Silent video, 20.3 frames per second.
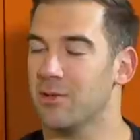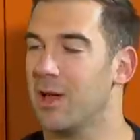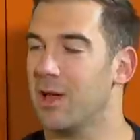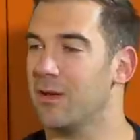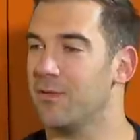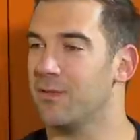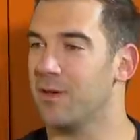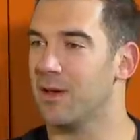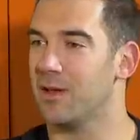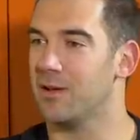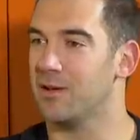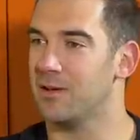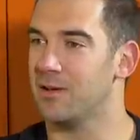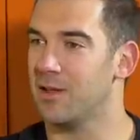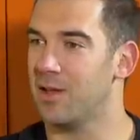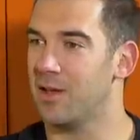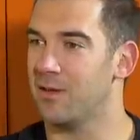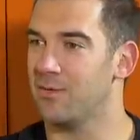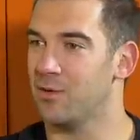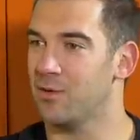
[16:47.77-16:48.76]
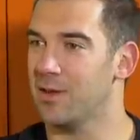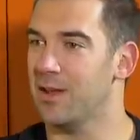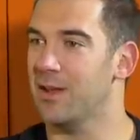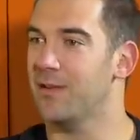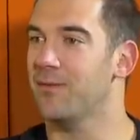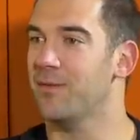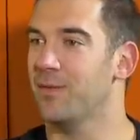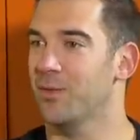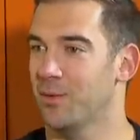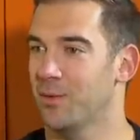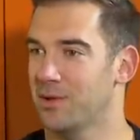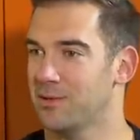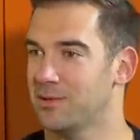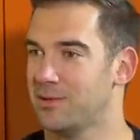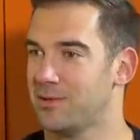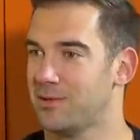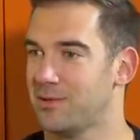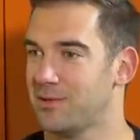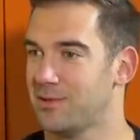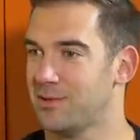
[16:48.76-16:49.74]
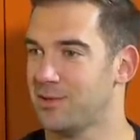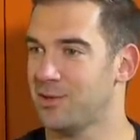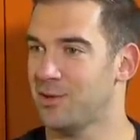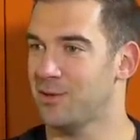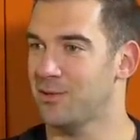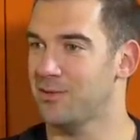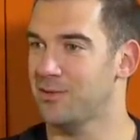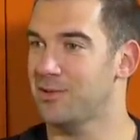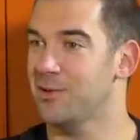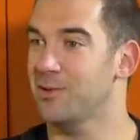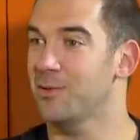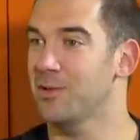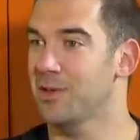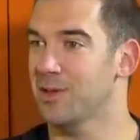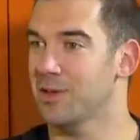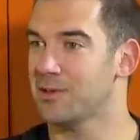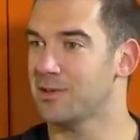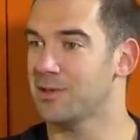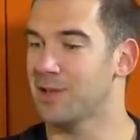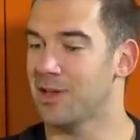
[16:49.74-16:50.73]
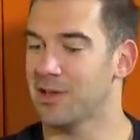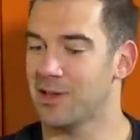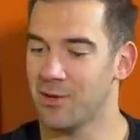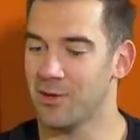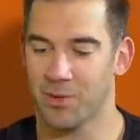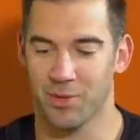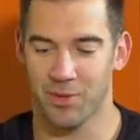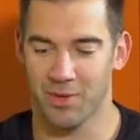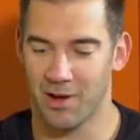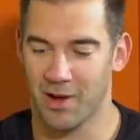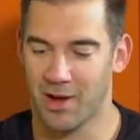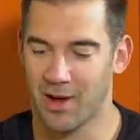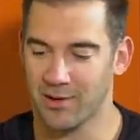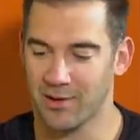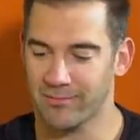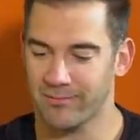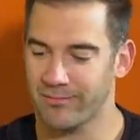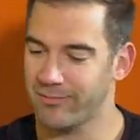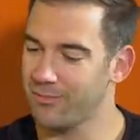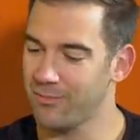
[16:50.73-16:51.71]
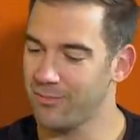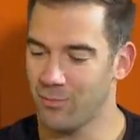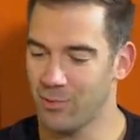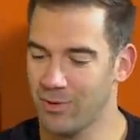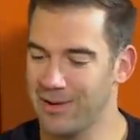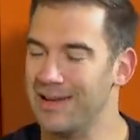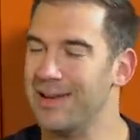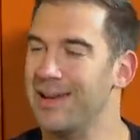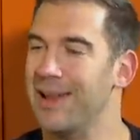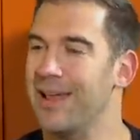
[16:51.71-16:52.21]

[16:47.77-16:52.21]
your life had, have you influenced to do this that you thought would